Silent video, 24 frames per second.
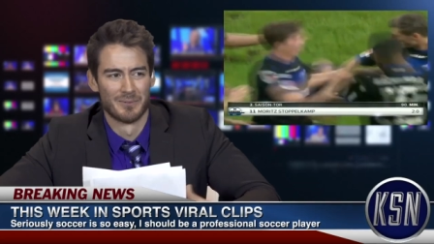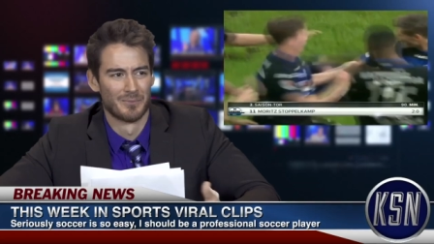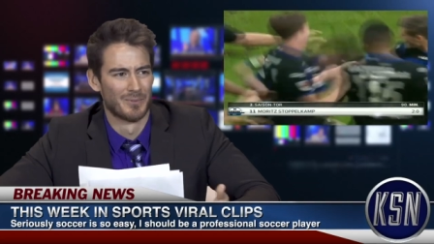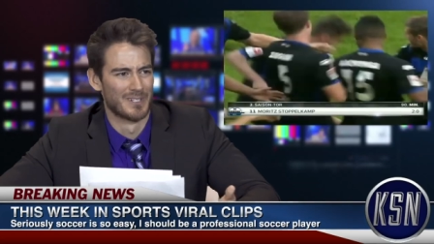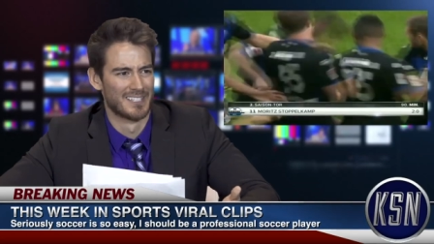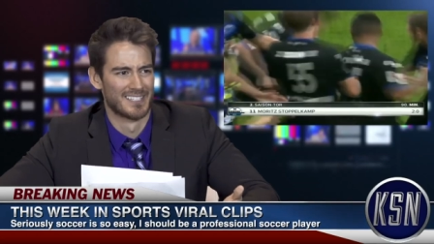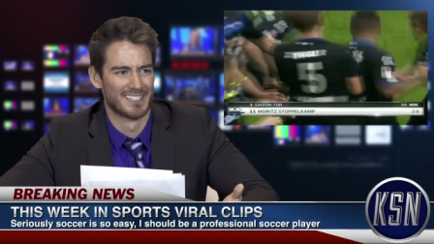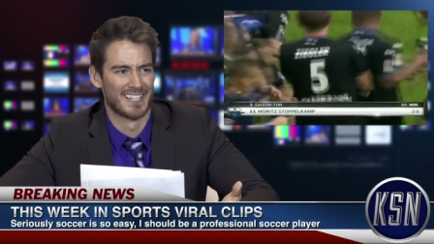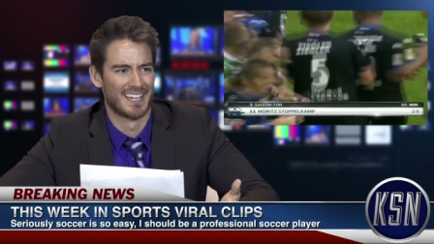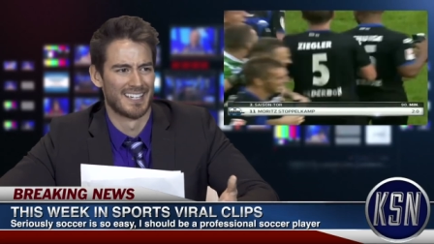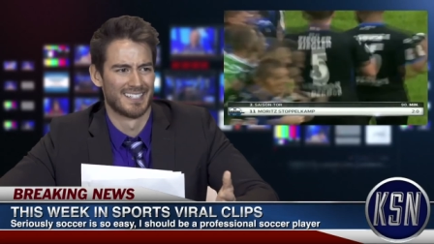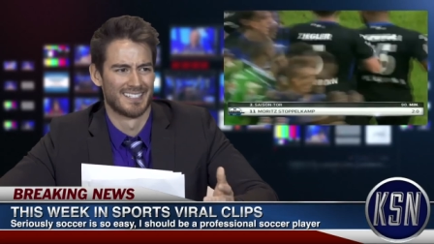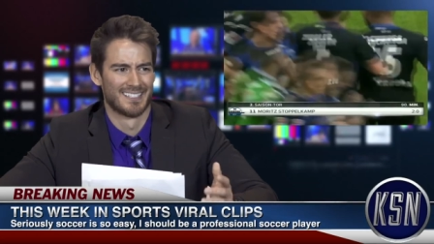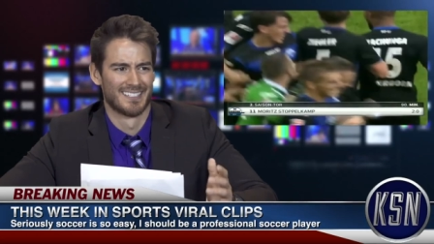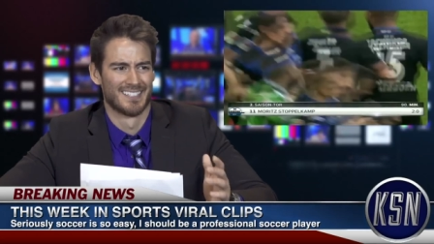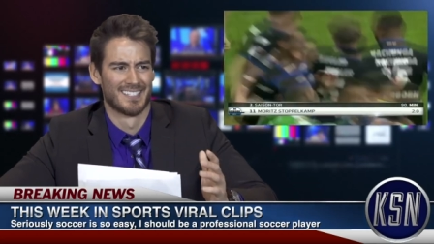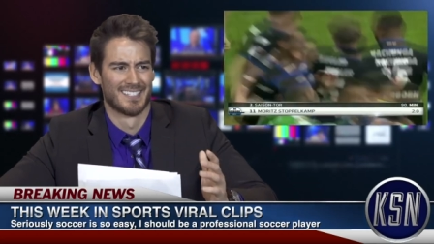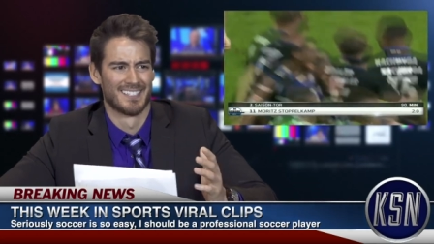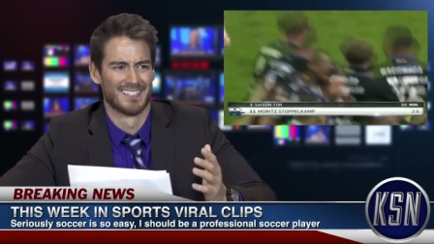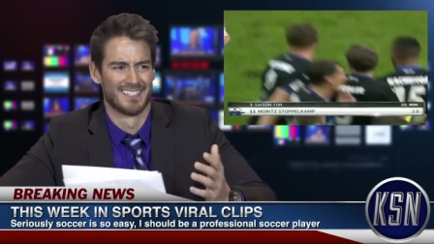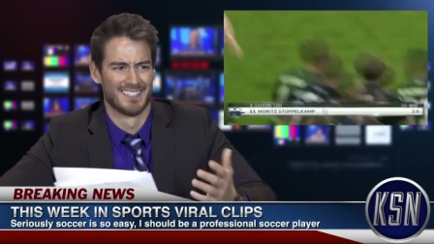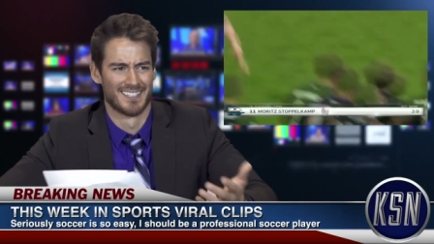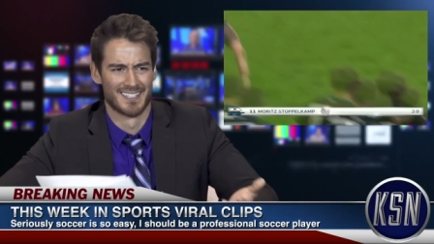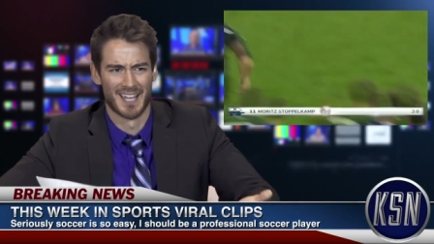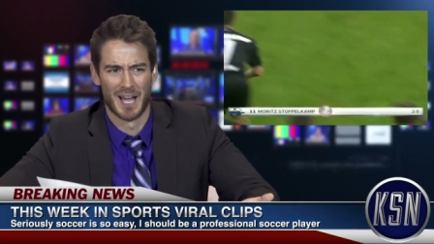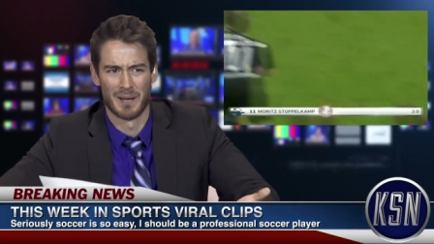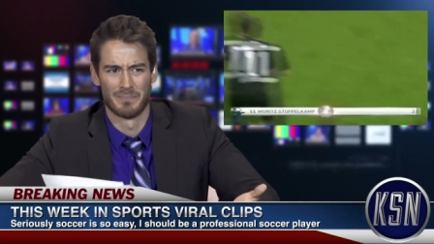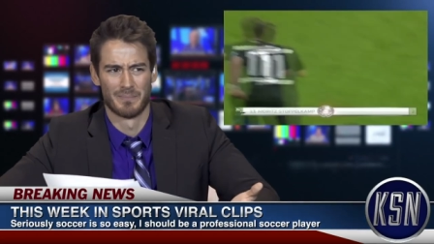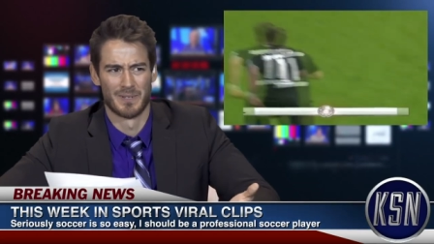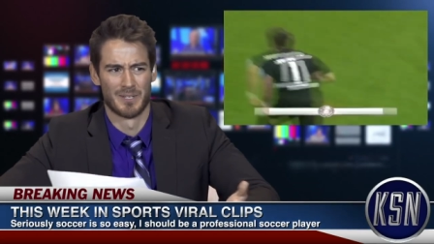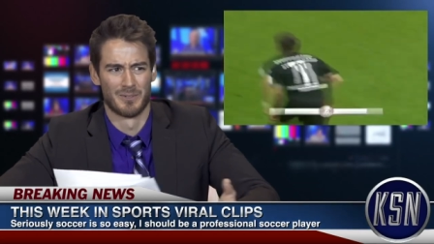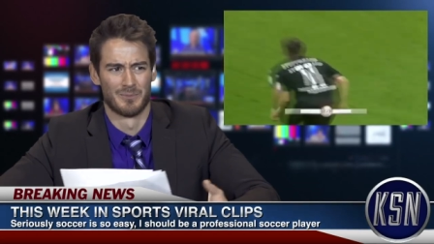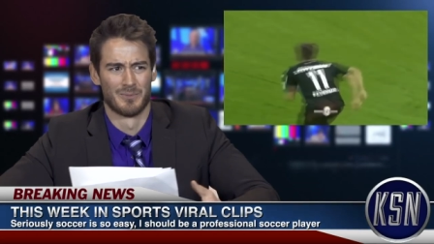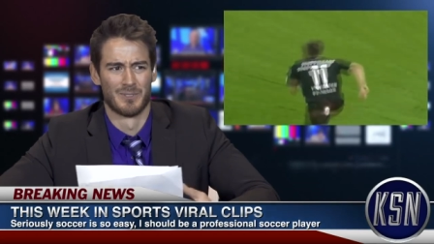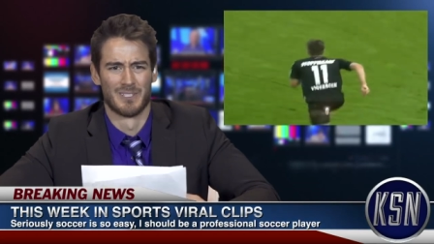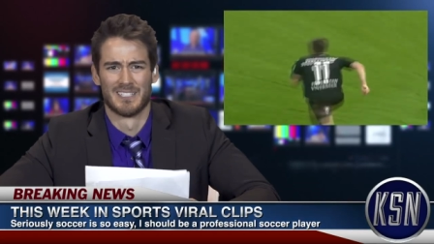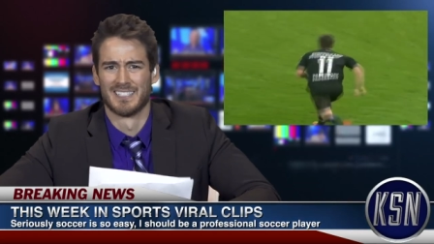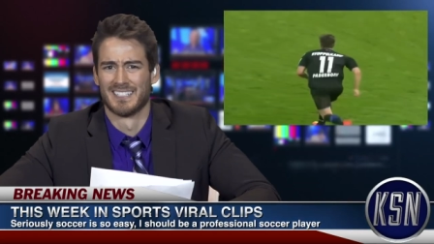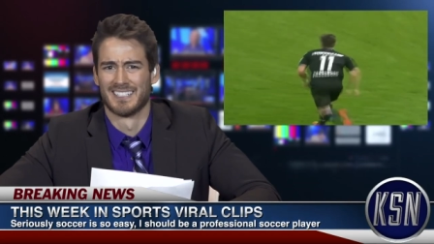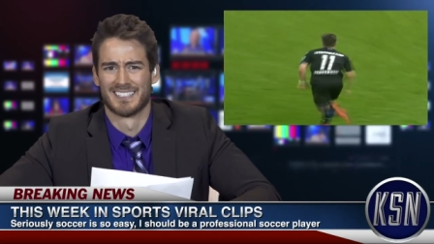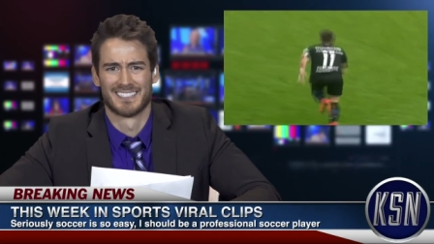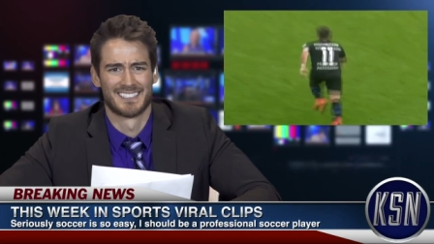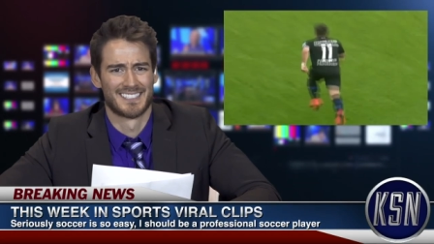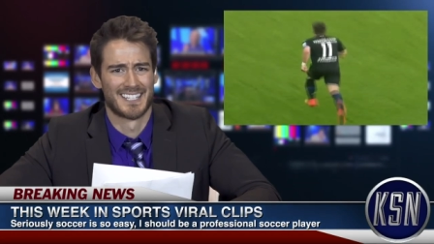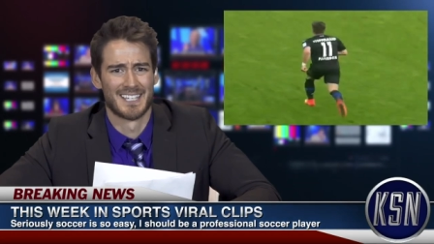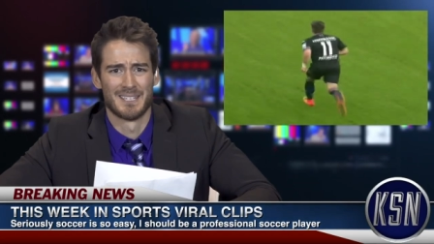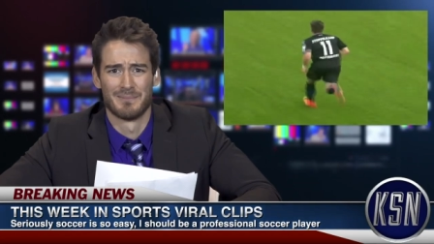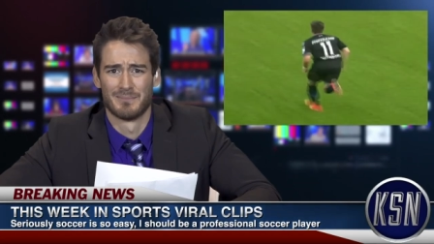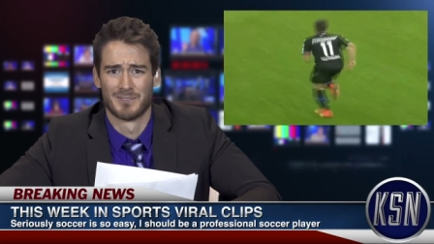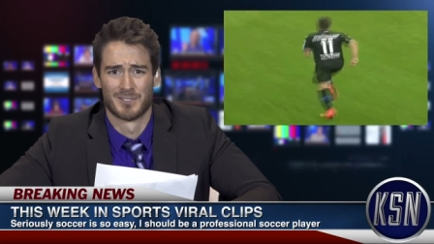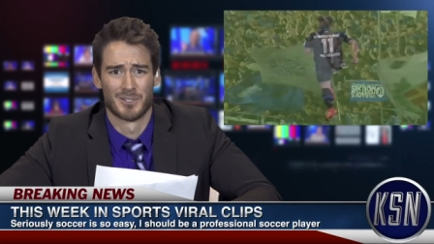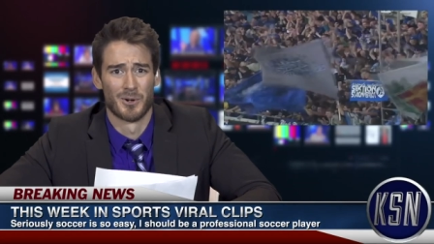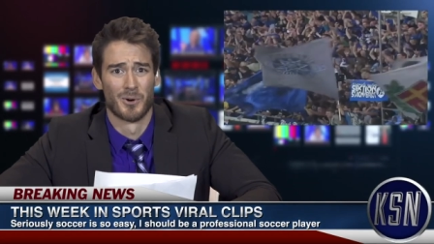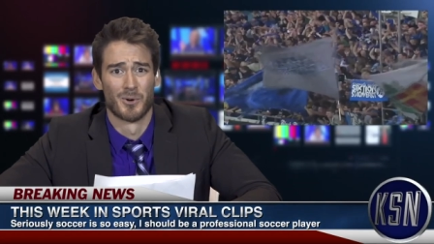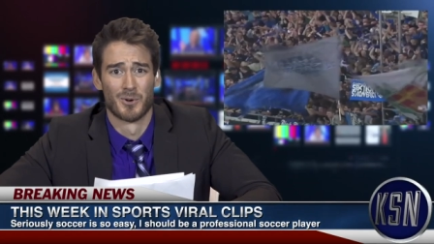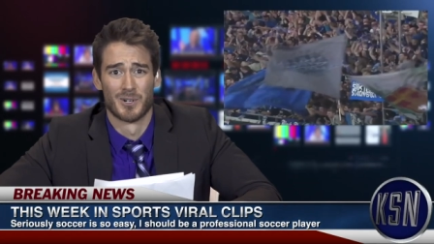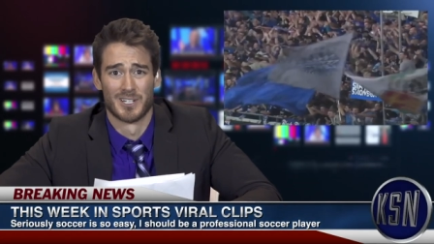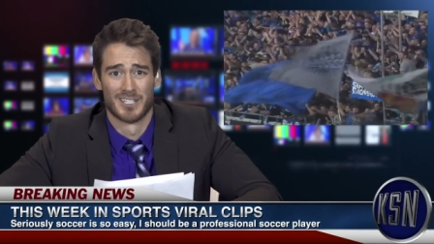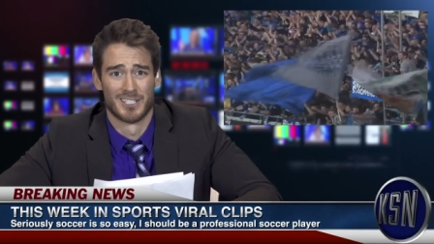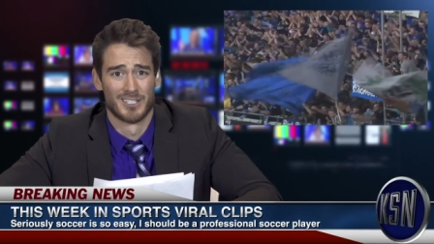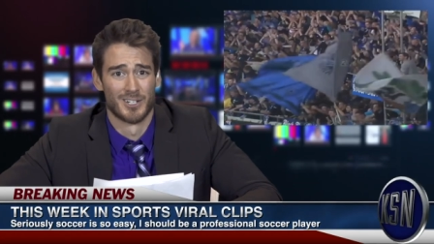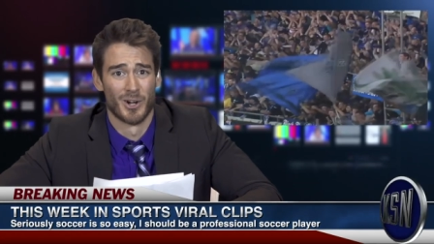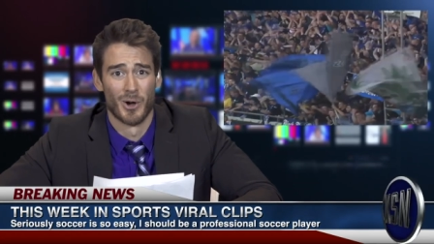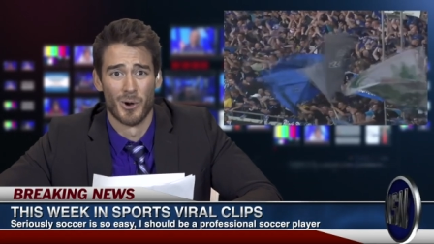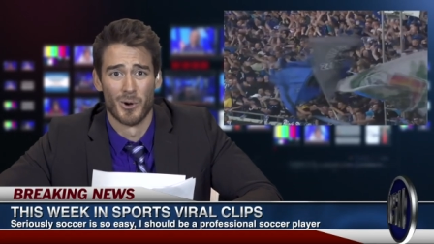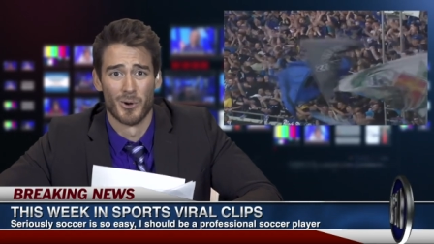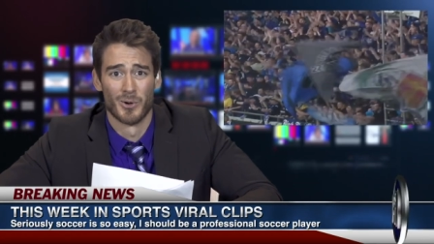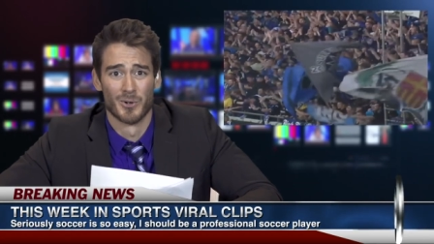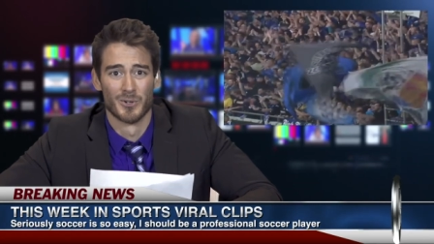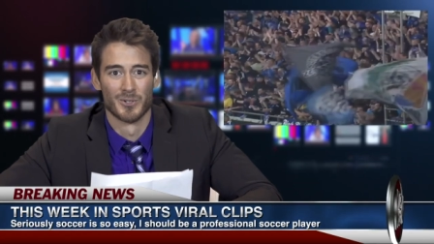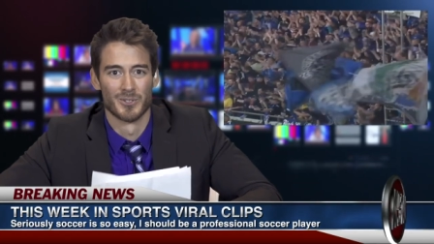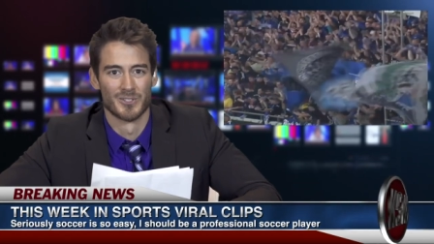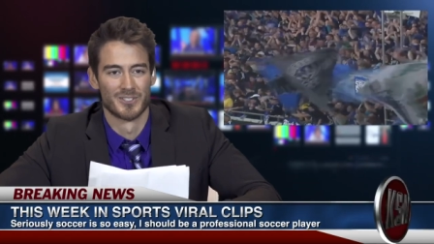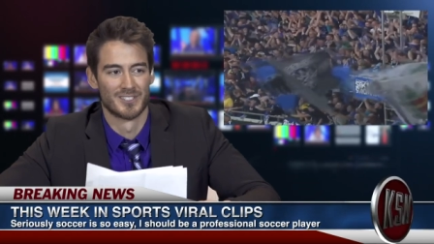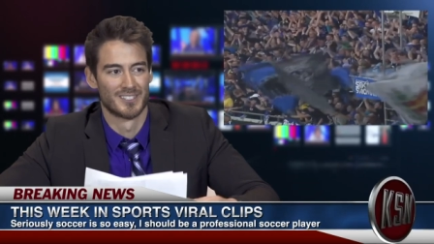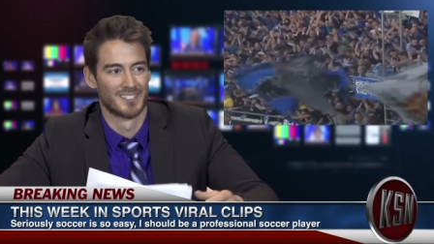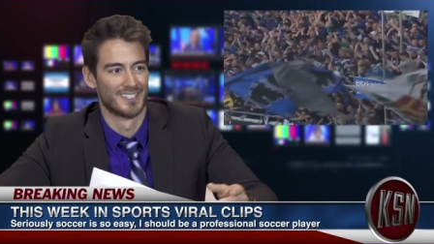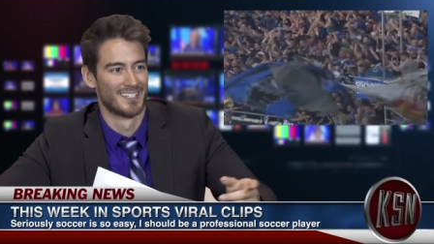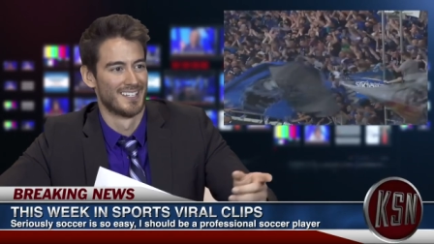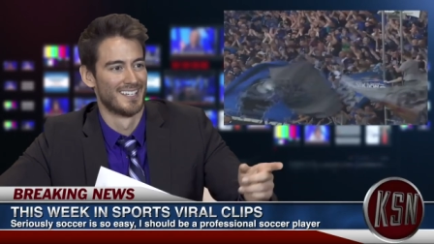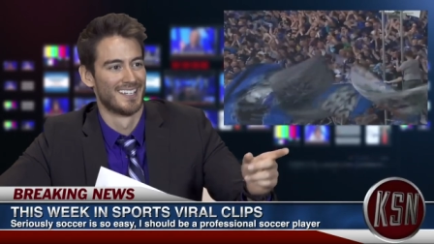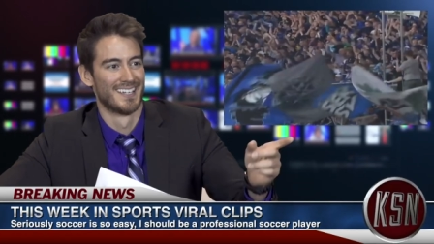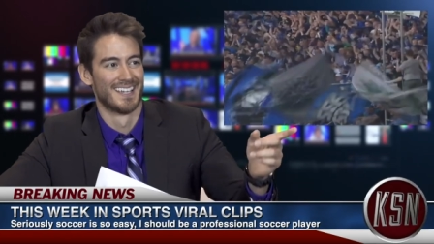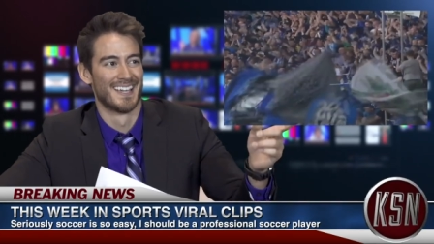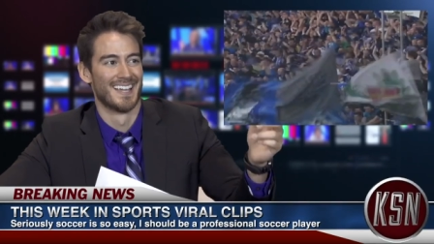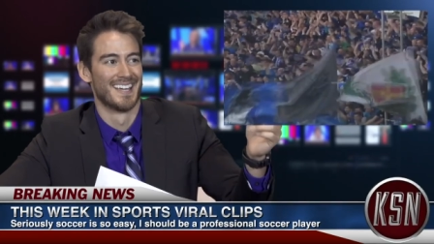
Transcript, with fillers: One's like, stop it, let's keep scoring goals.